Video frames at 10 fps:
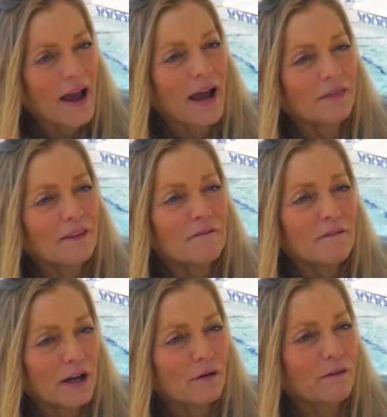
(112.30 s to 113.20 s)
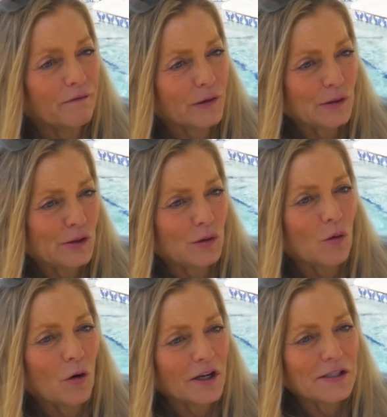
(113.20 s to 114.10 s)
and the very first
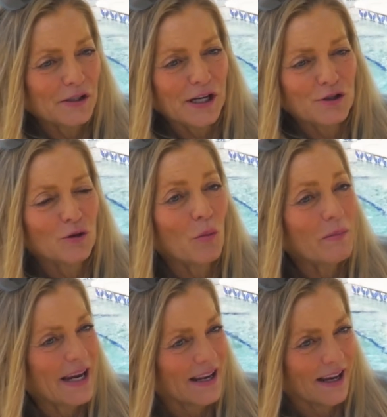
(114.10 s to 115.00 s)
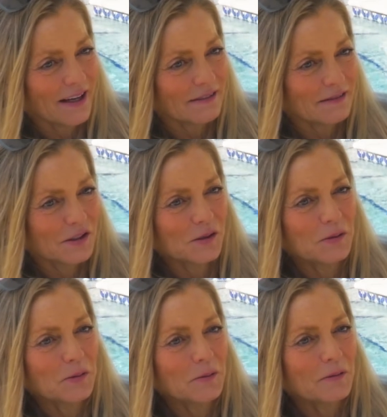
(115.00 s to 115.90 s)
organizational meeting
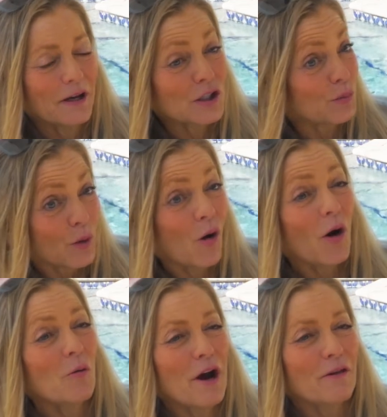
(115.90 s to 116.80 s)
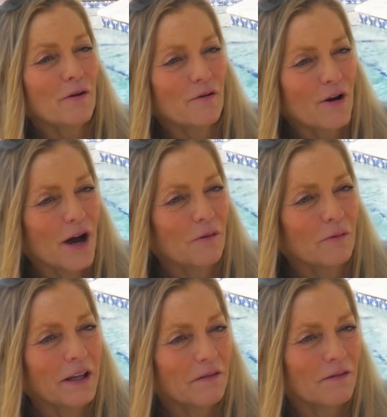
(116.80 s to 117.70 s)
to explore whether or not
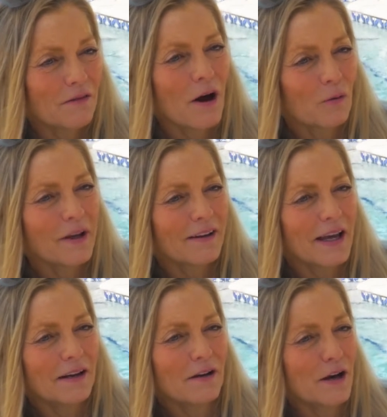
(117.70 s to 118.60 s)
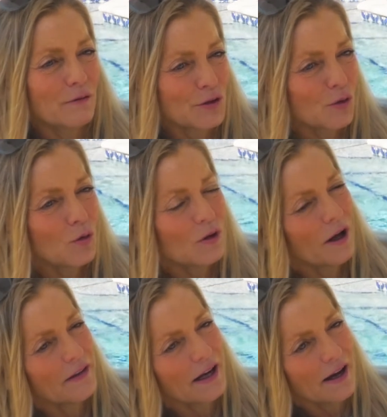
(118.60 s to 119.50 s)
we thought we could get another school
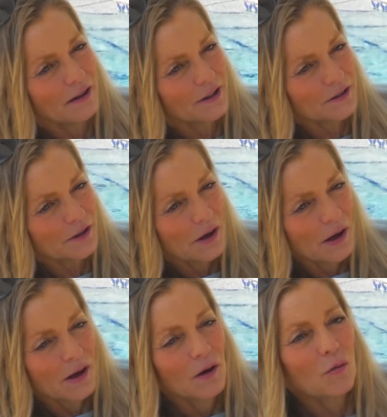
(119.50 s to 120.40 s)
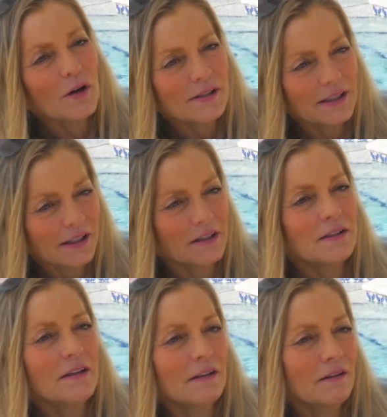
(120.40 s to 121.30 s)
on the island was
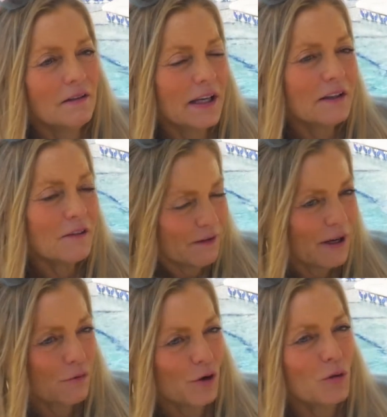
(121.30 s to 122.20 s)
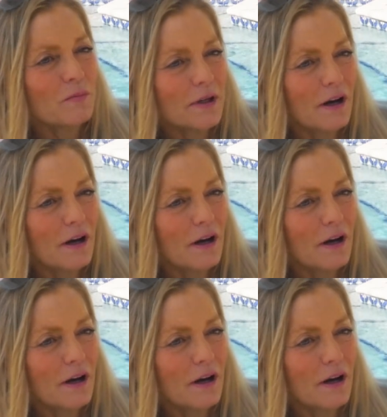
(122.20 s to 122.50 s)
in the living room